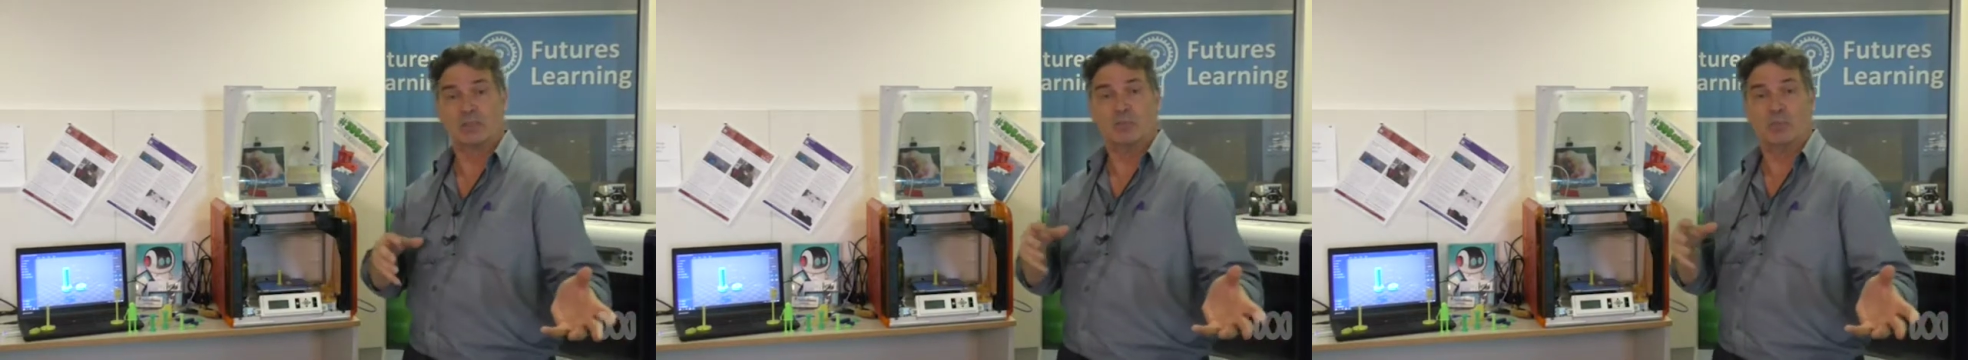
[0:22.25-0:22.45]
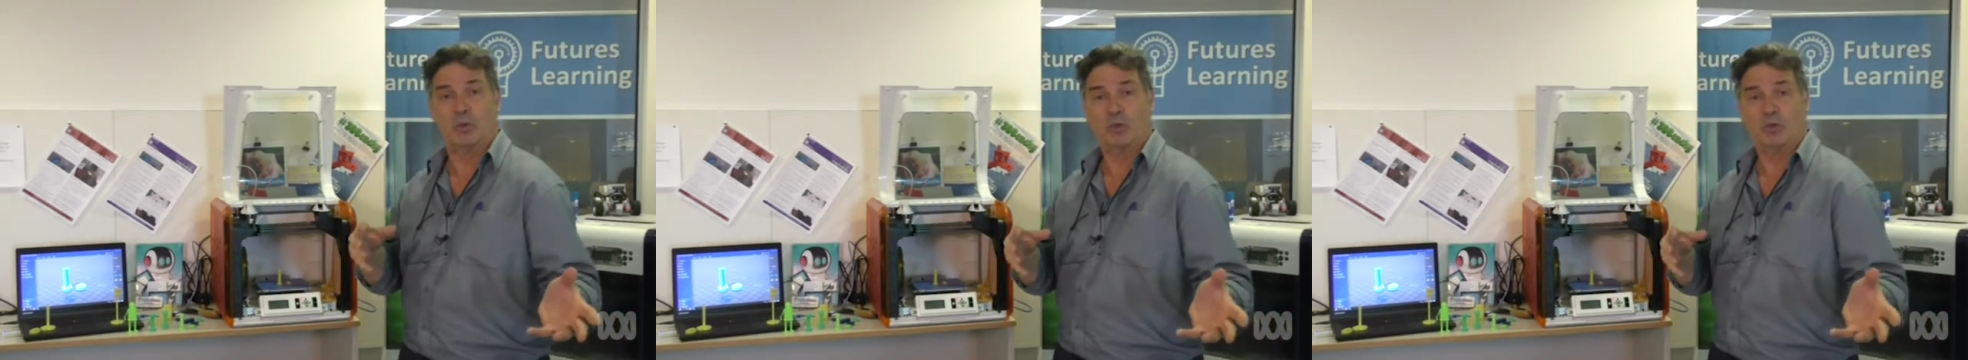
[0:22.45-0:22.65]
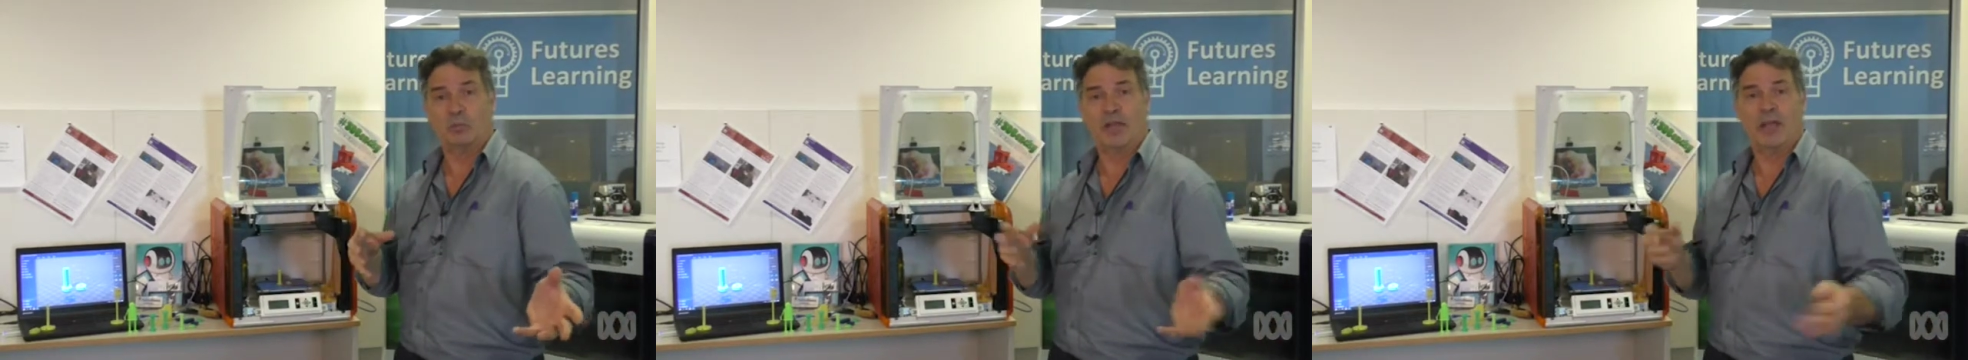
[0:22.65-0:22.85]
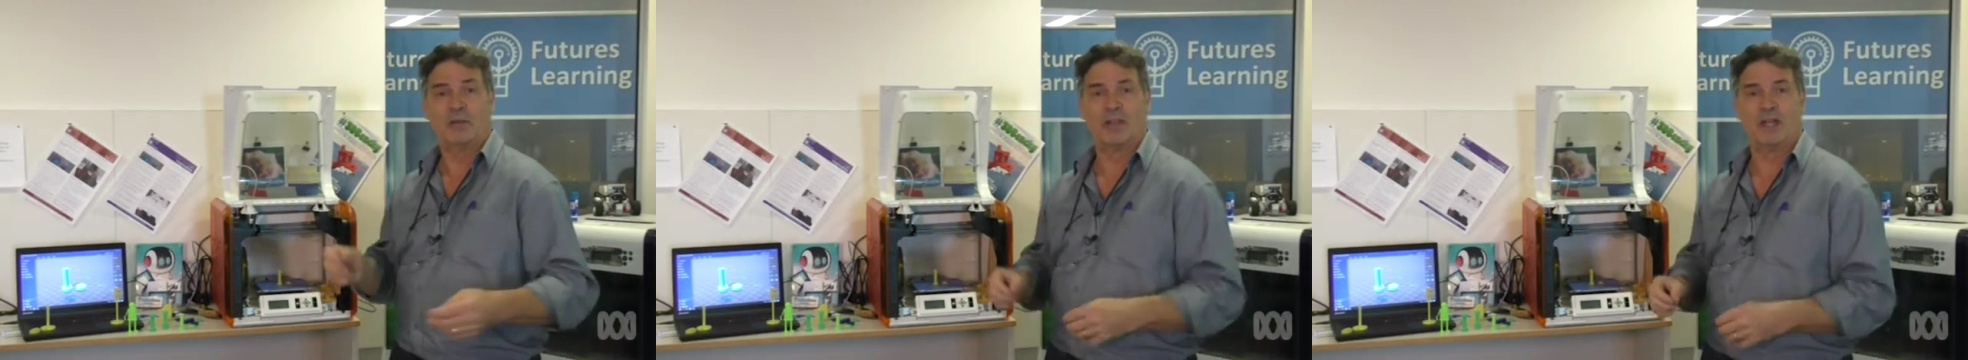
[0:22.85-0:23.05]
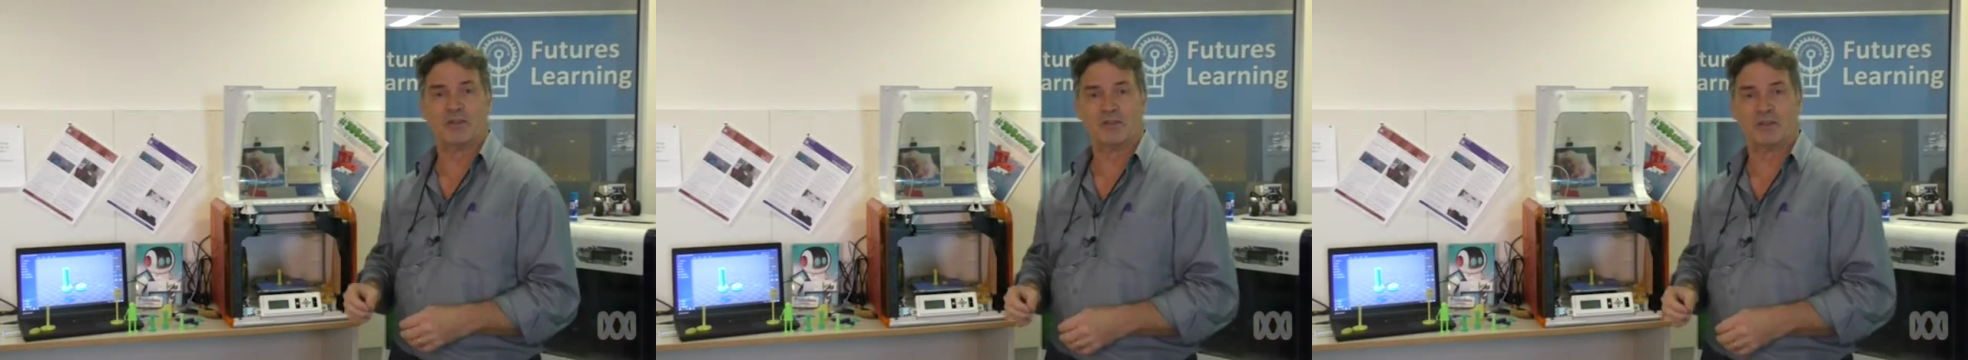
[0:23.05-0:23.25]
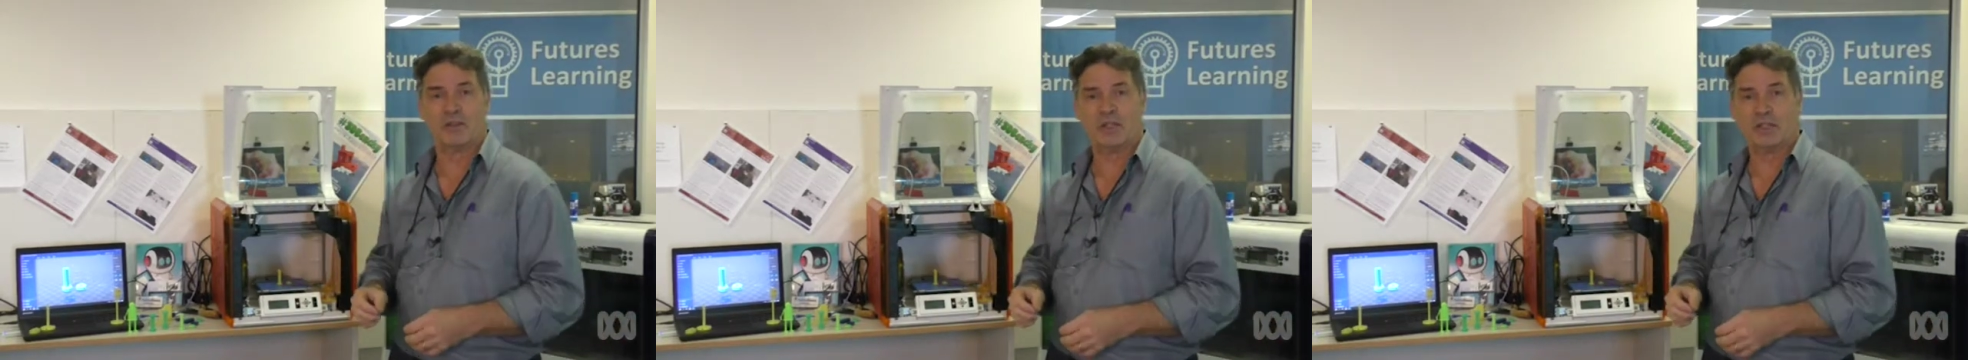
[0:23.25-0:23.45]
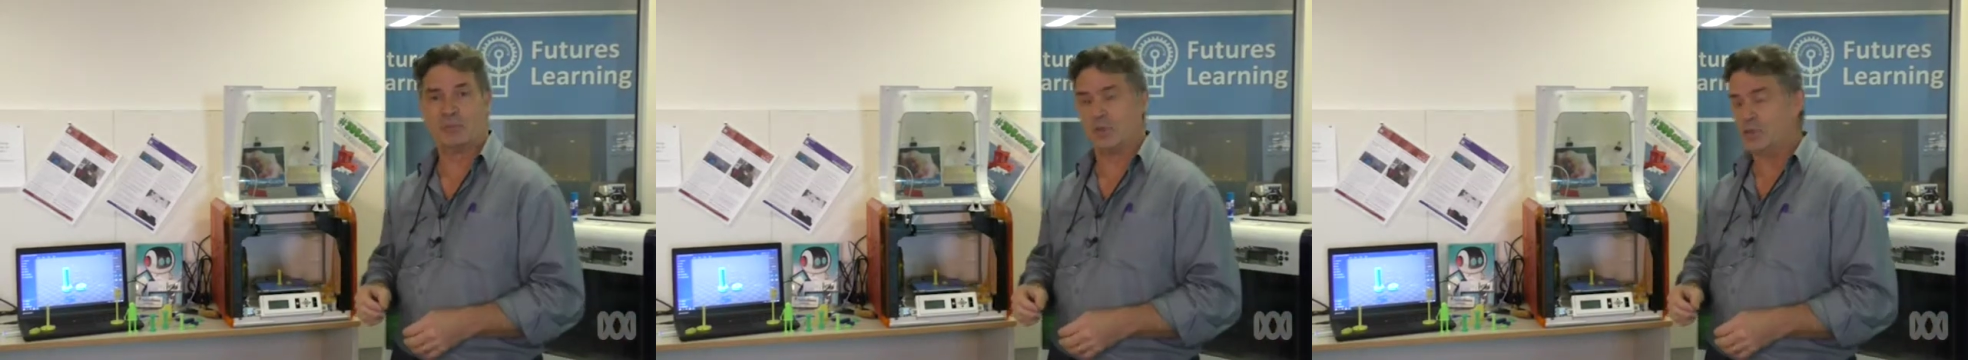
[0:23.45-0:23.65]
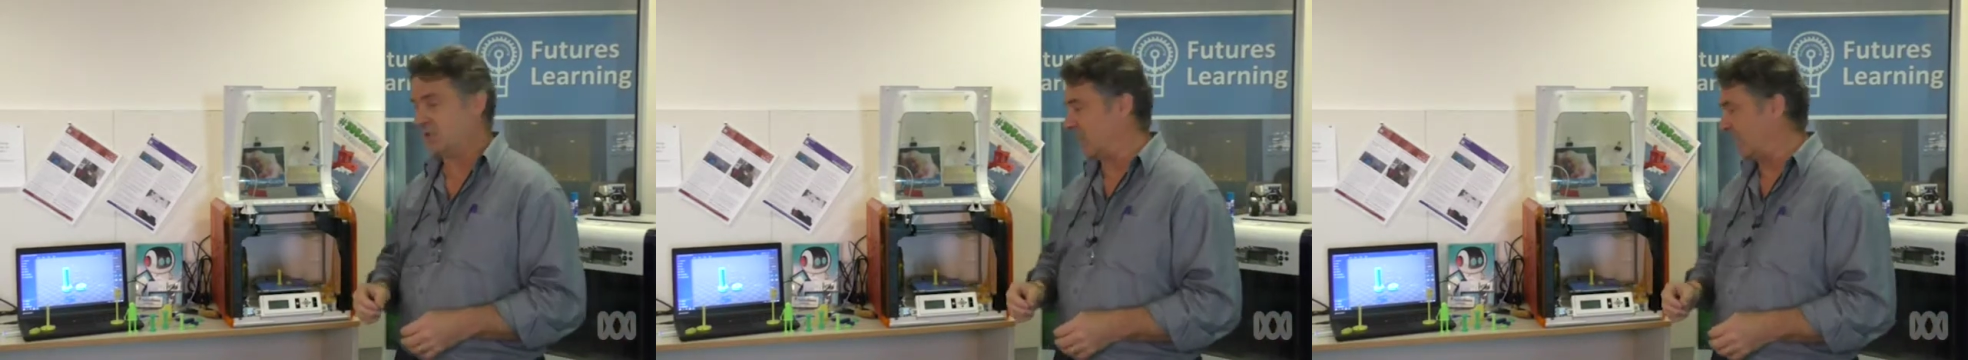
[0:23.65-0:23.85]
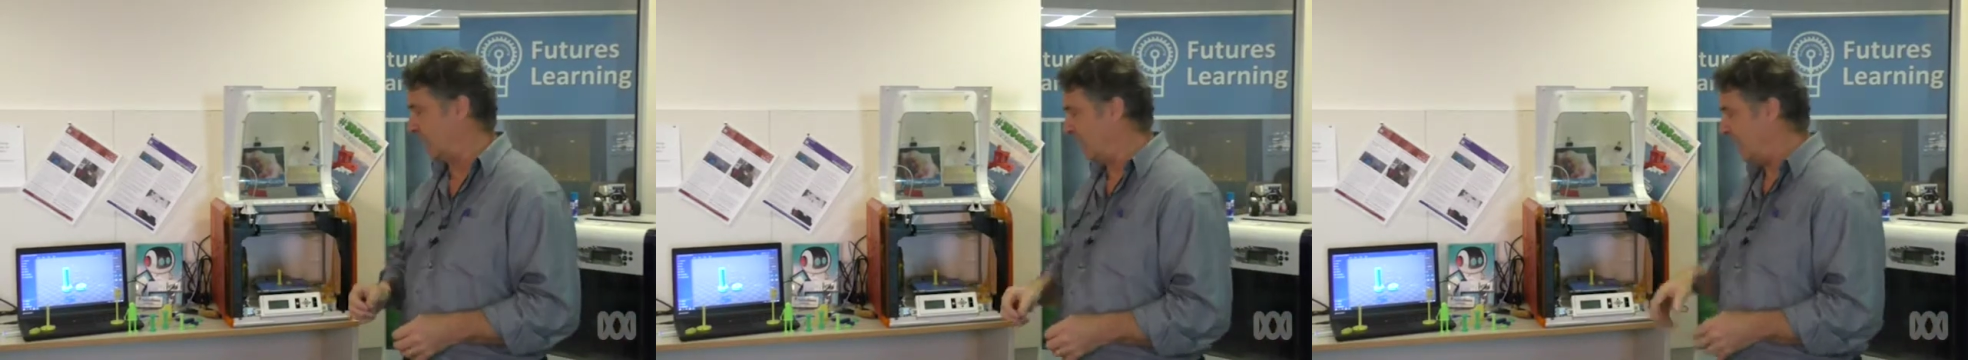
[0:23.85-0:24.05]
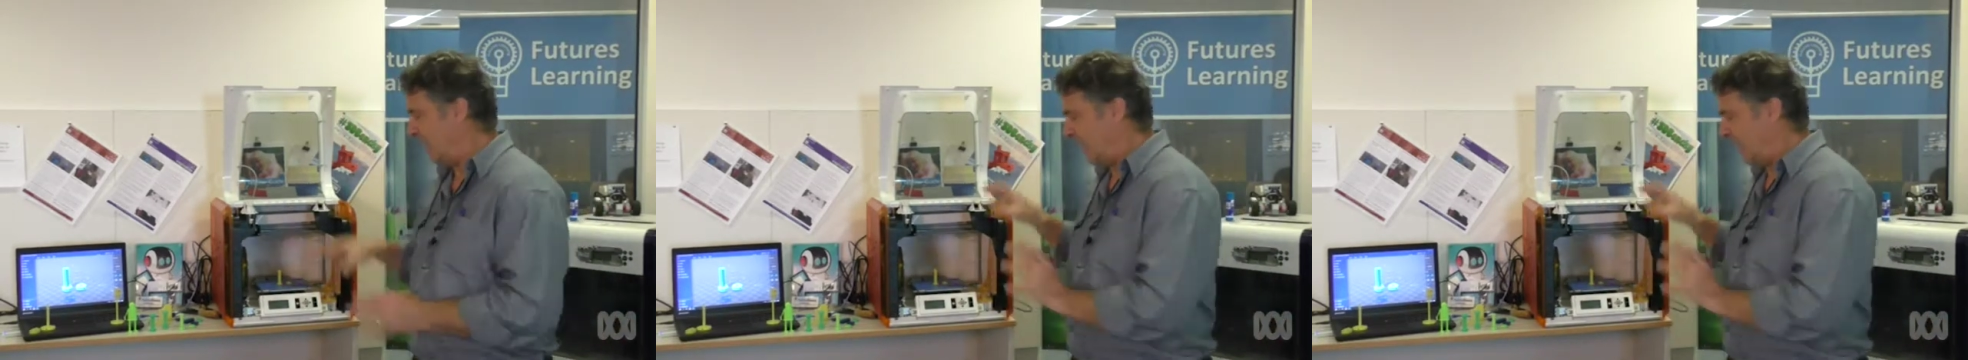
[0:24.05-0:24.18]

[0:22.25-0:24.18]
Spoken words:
important part about 3D printing.